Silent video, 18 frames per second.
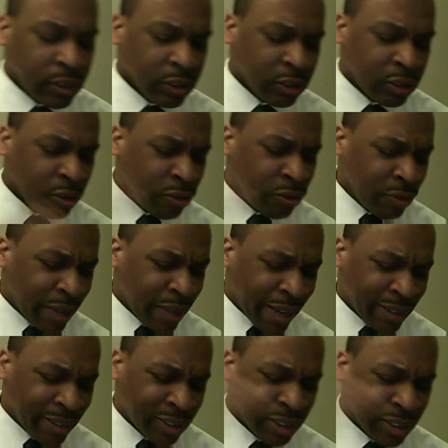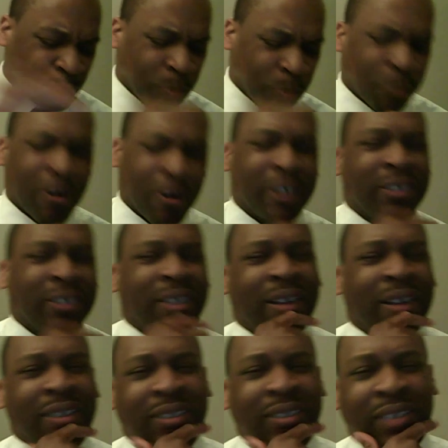So you can't just brush
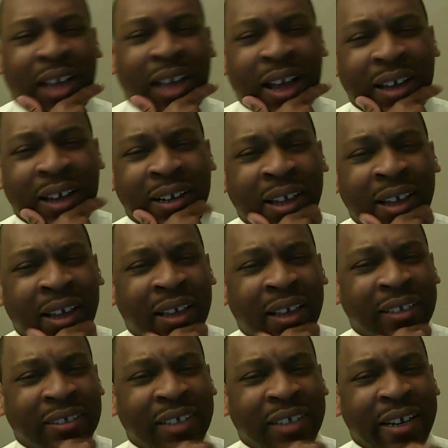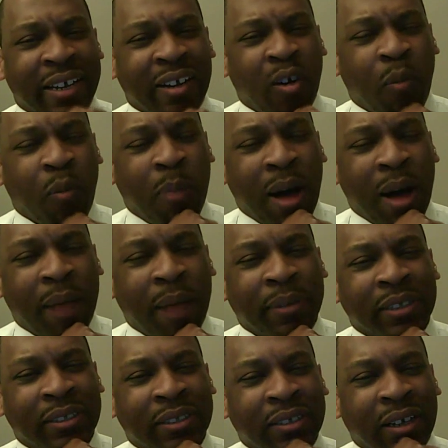that aside and say that
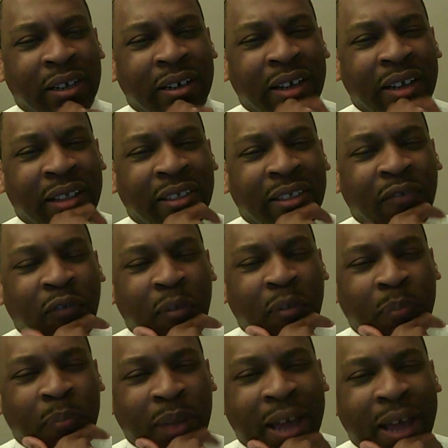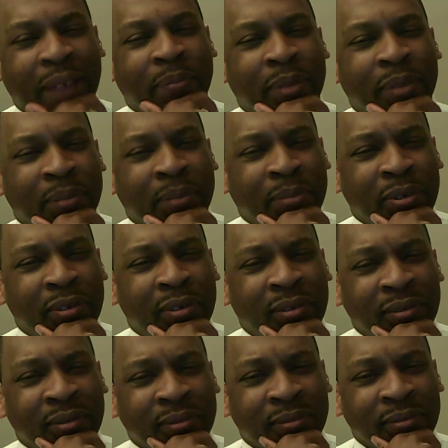Obama has done nothing for black people.